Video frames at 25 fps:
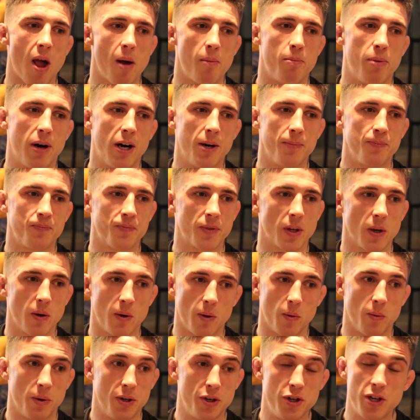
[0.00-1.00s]

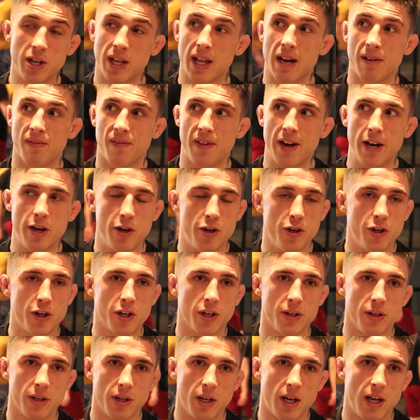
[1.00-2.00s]
but when you get that fighter who
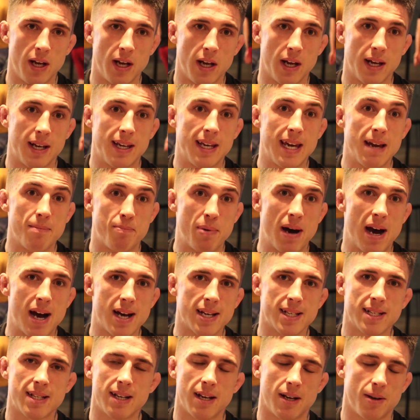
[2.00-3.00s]
can get
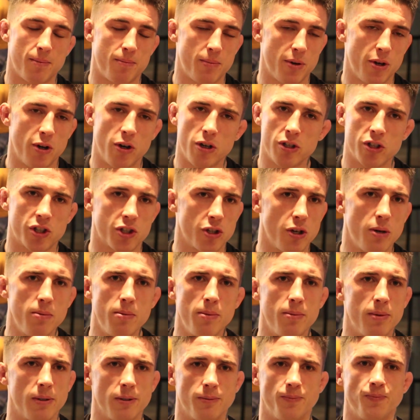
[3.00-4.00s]
past that, you're
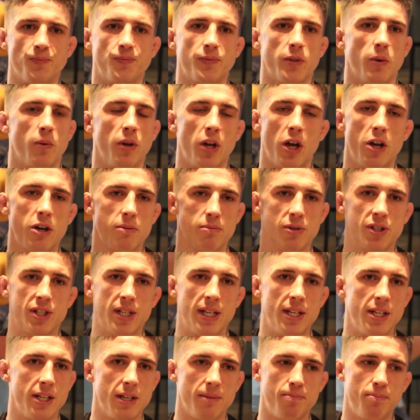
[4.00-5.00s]
unstoppable.
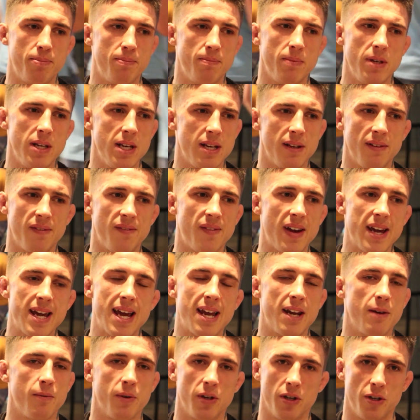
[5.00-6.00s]
100%. You can fight
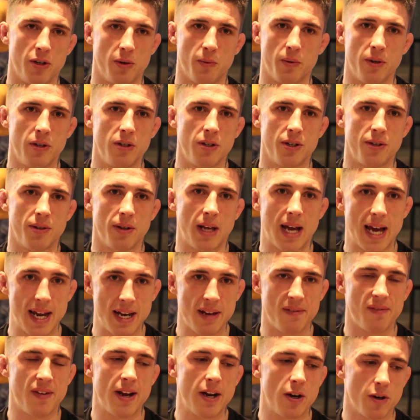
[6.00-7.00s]
anyone in the world.
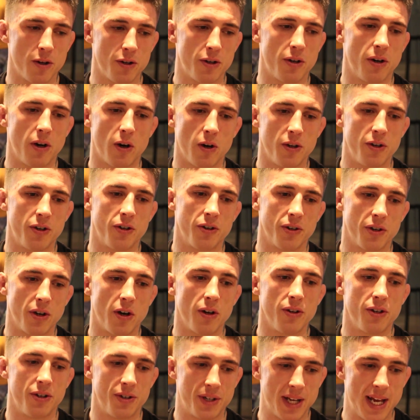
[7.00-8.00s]
Any fighter
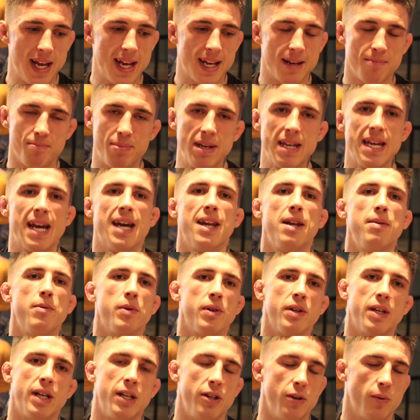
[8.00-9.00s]
on their day can beat
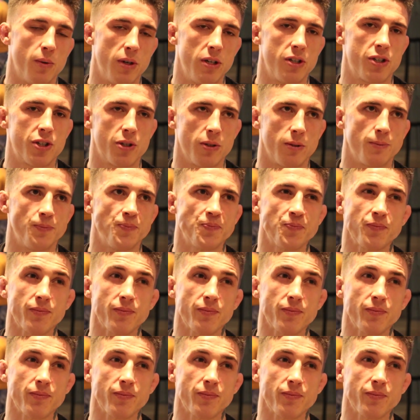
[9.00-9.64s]
anyone in the world. So.